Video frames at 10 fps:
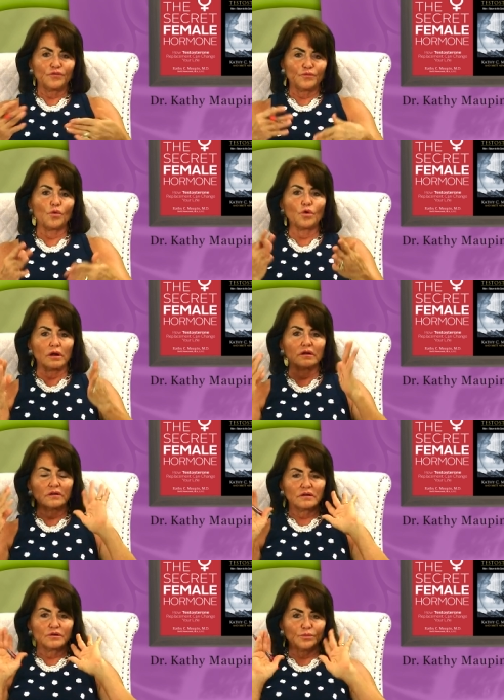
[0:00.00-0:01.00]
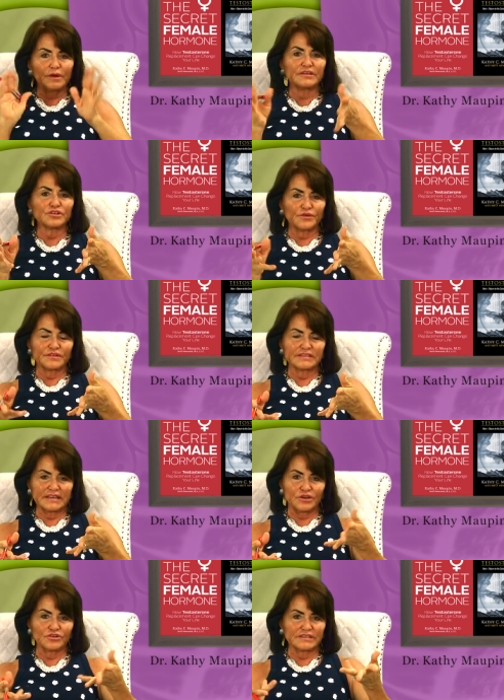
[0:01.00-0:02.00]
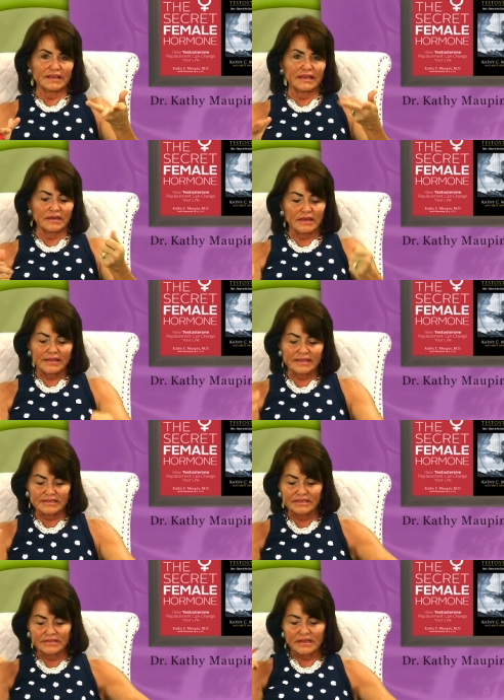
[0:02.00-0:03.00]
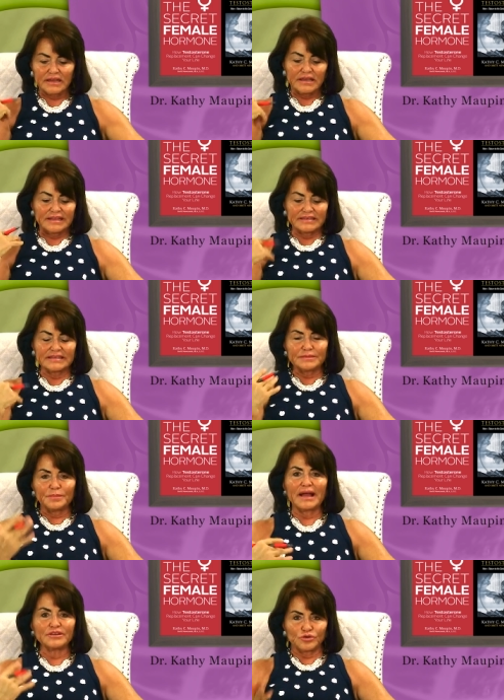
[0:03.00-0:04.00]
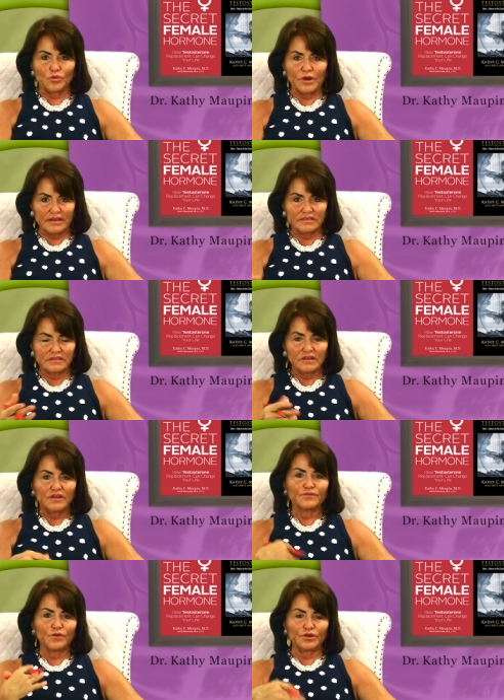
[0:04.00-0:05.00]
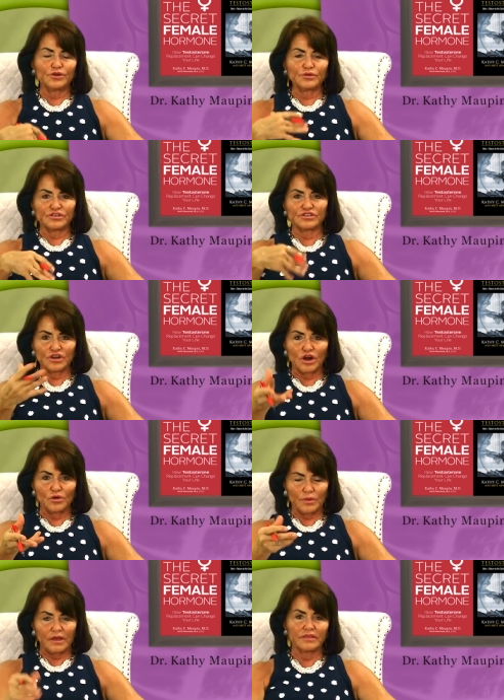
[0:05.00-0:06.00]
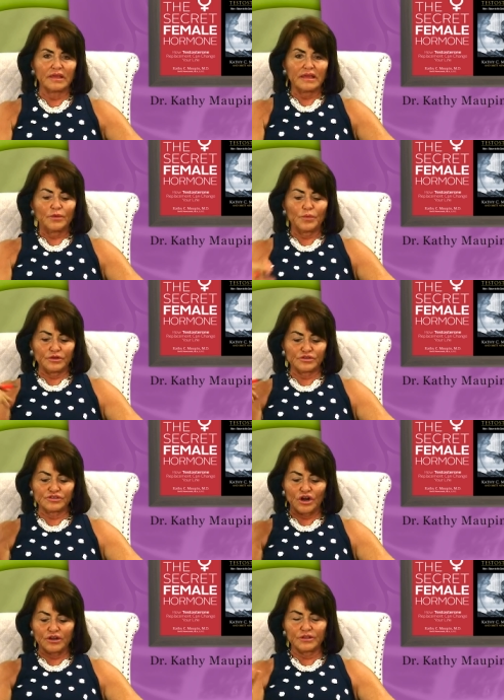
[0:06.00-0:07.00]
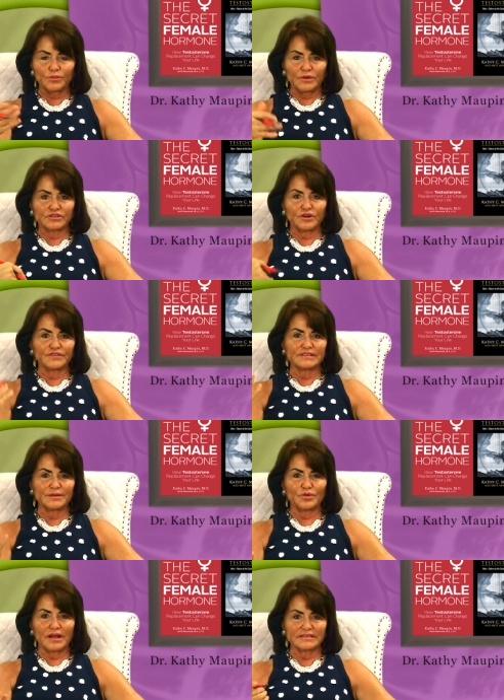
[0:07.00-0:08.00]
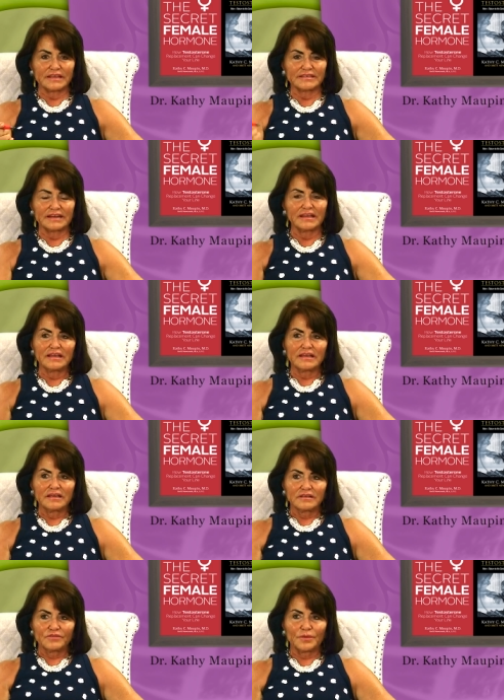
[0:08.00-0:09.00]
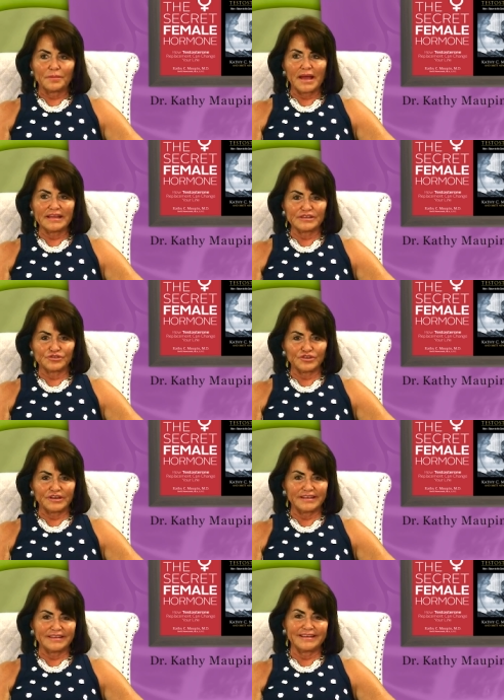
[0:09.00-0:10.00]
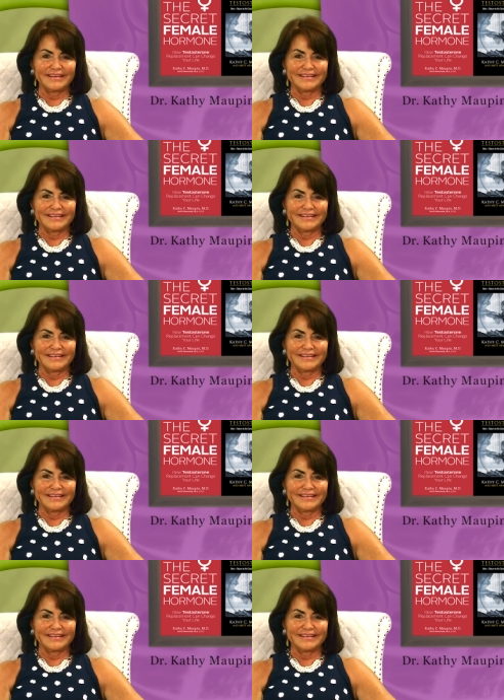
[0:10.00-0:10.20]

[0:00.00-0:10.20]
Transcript: for resurfacing your skin. This is, this is my choice for you to start with when you're starting the resurfacing process. And from my history, it,